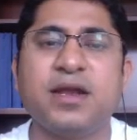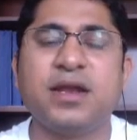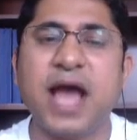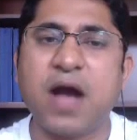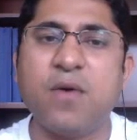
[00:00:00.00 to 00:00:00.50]

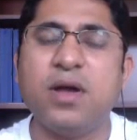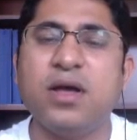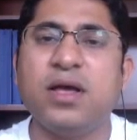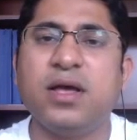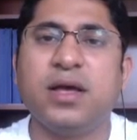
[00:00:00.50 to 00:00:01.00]

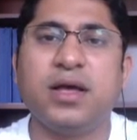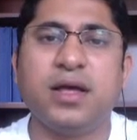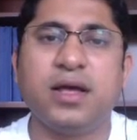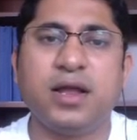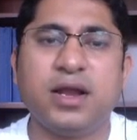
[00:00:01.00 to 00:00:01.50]
Now,
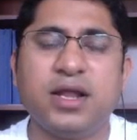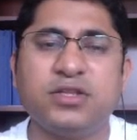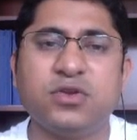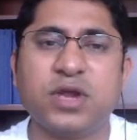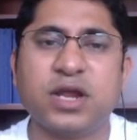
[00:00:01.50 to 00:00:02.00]

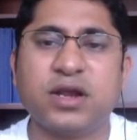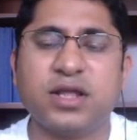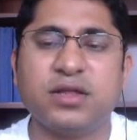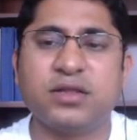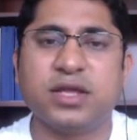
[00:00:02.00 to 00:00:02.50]
let's look at
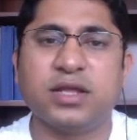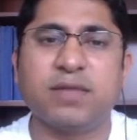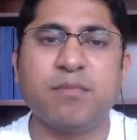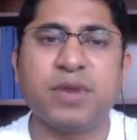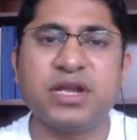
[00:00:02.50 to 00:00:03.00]
another thing. The
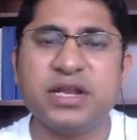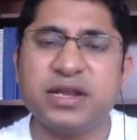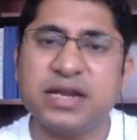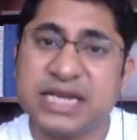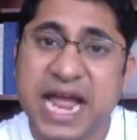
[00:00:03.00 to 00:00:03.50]

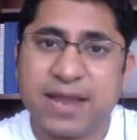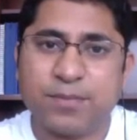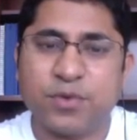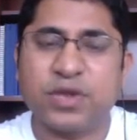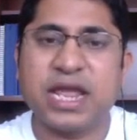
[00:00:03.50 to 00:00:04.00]
material
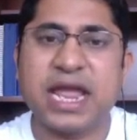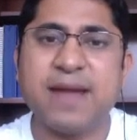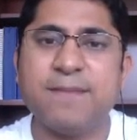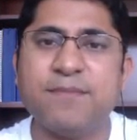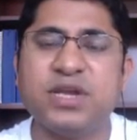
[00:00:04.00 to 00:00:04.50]
type. Okay,
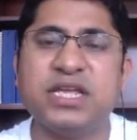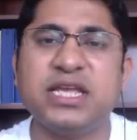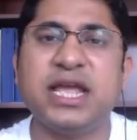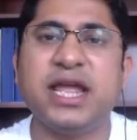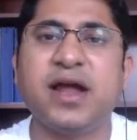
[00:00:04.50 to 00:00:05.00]

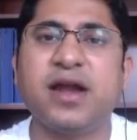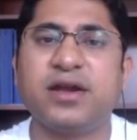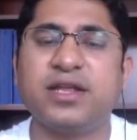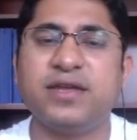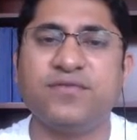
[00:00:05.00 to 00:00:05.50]

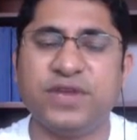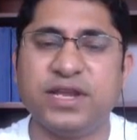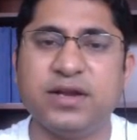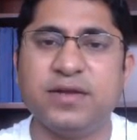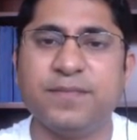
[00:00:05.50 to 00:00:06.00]
MTART
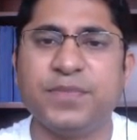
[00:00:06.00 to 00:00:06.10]
field.